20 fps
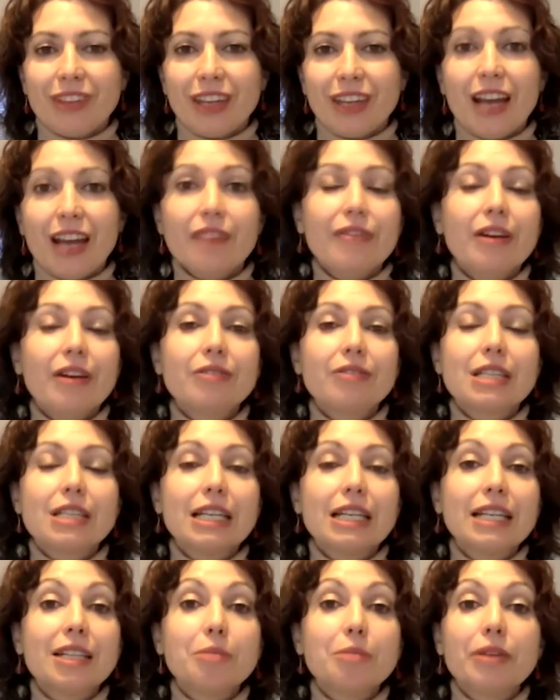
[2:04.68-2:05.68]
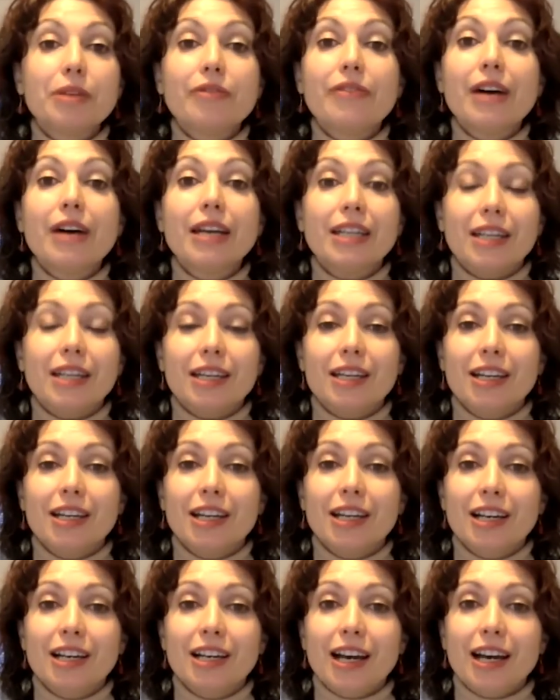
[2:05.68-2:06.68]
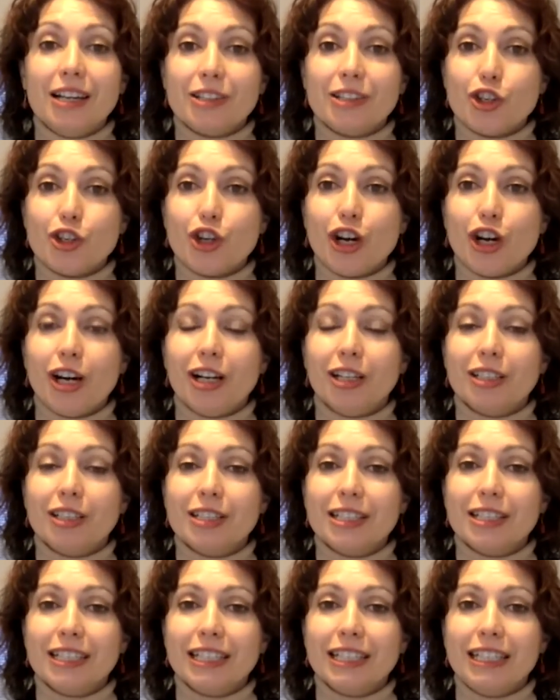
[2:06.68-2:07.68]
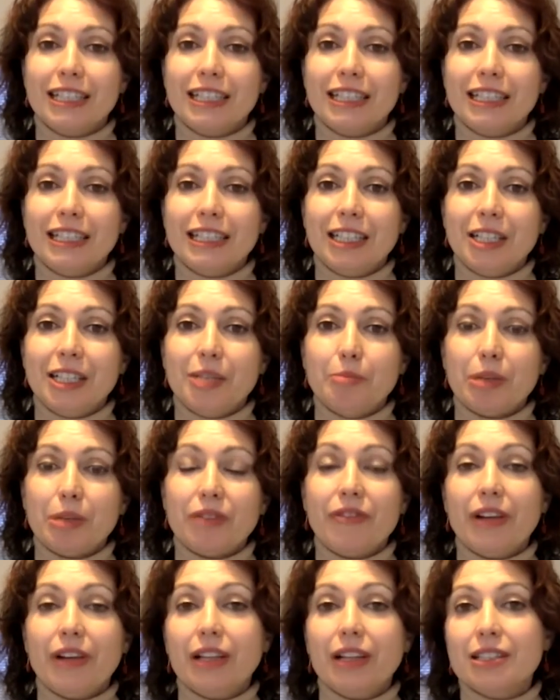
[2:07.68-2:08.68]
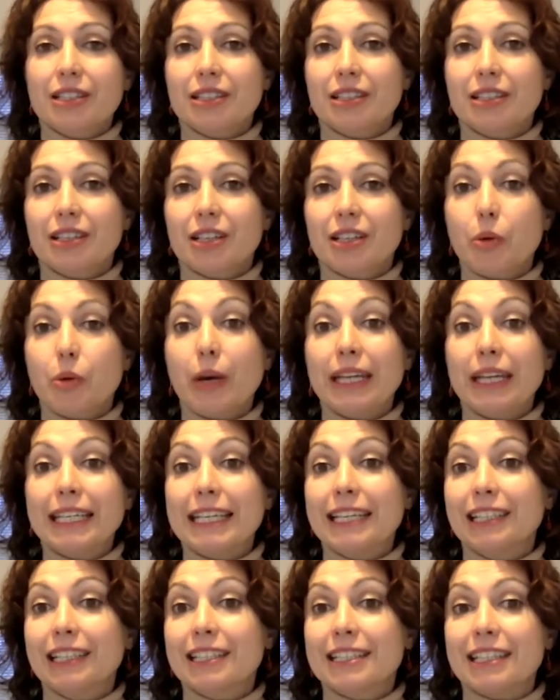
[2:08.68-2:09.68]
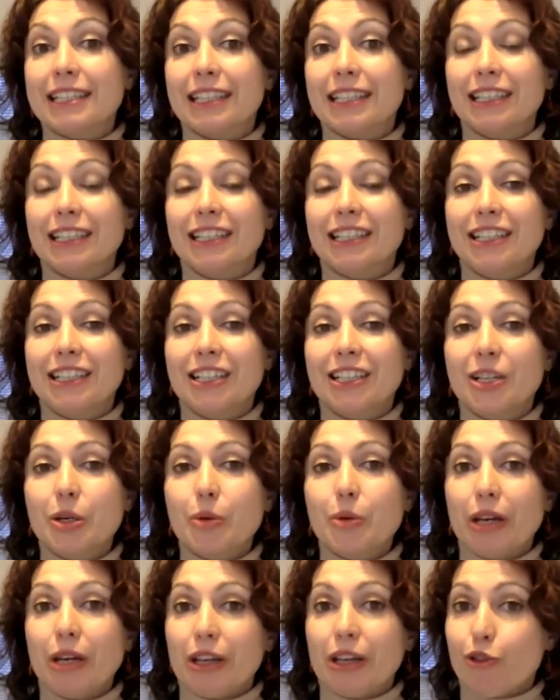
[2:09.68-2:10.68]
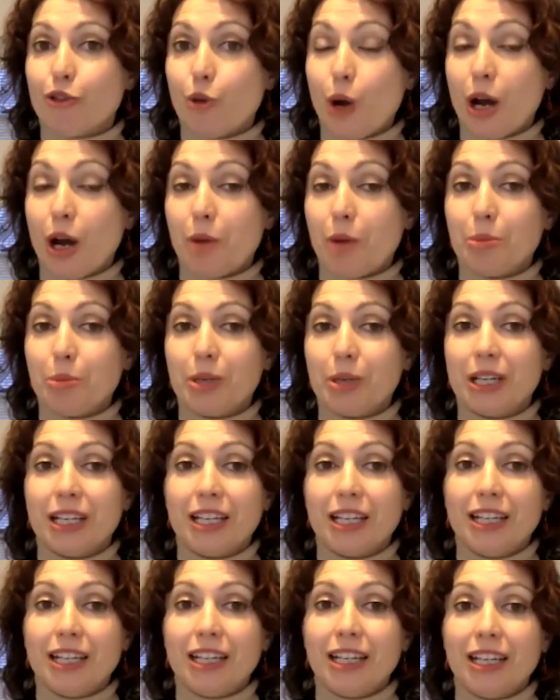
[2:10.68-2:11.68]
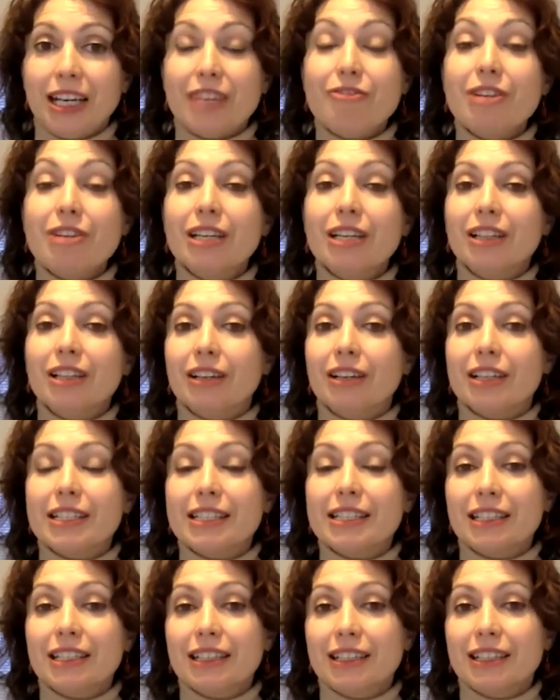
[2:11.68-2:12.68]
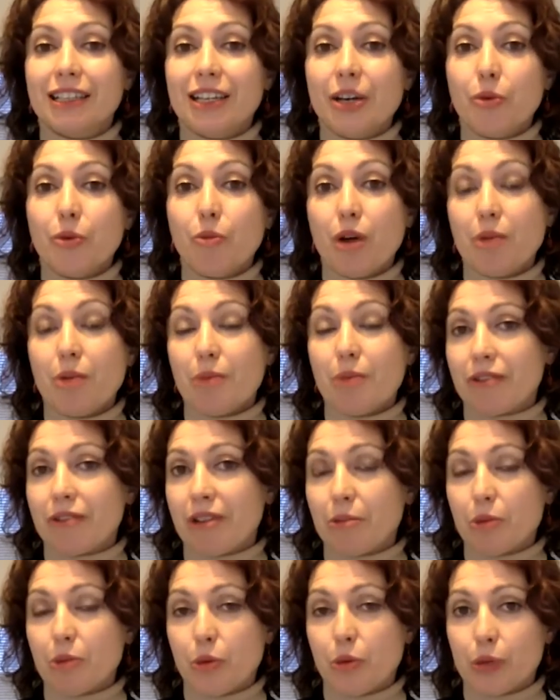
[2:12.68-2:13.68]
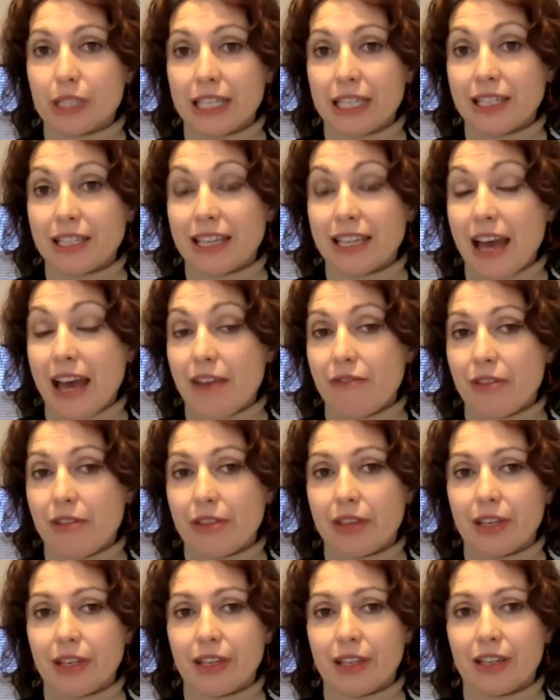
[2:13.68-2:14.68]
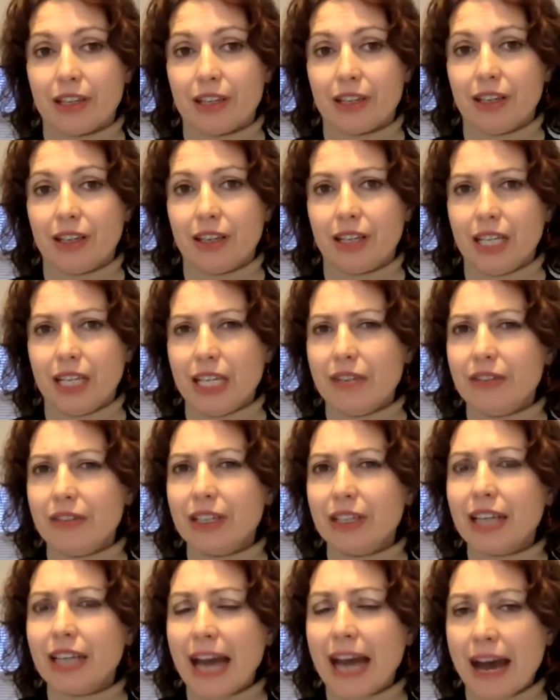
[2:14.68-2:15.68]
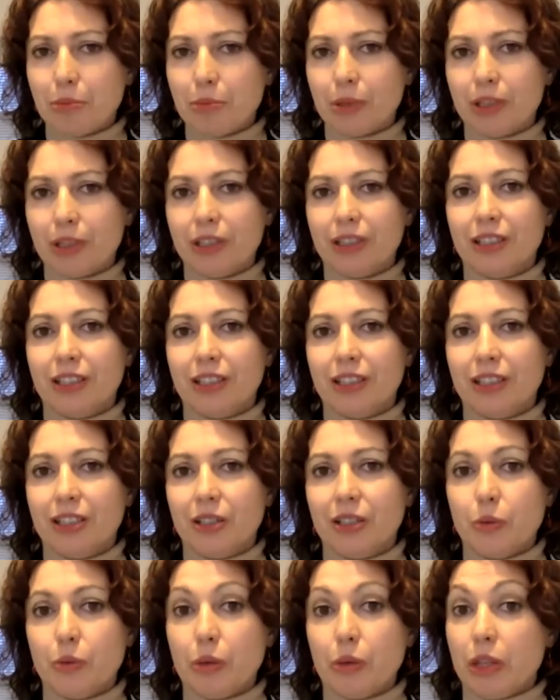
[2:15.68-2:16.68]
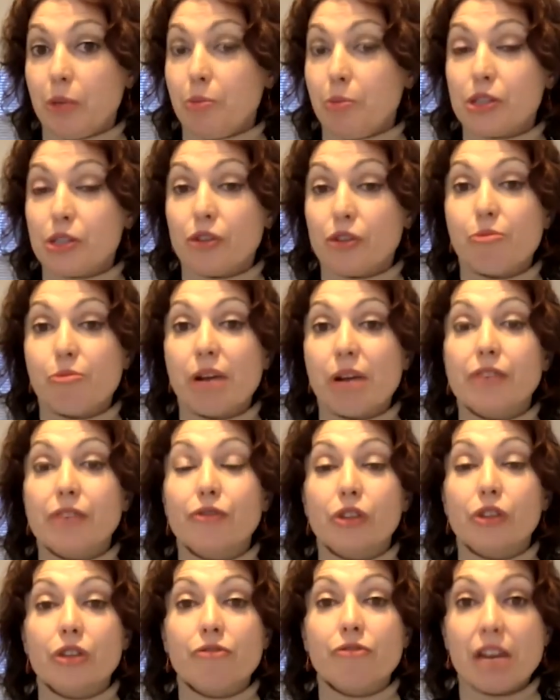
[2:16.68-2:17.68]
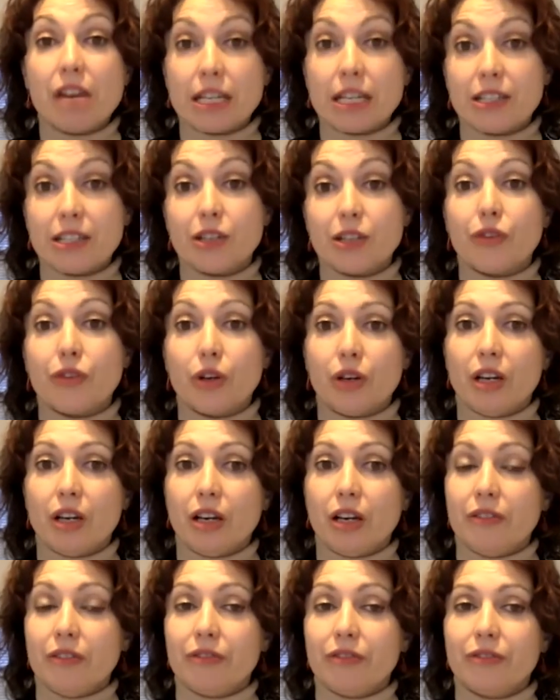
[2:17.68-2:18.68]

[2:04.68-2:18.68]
I found it a little bit funny as a child, but felt quite guilty when I grew up and realized why my grandma was eating everything, even an apple, with a piece of bread for the rest of her life.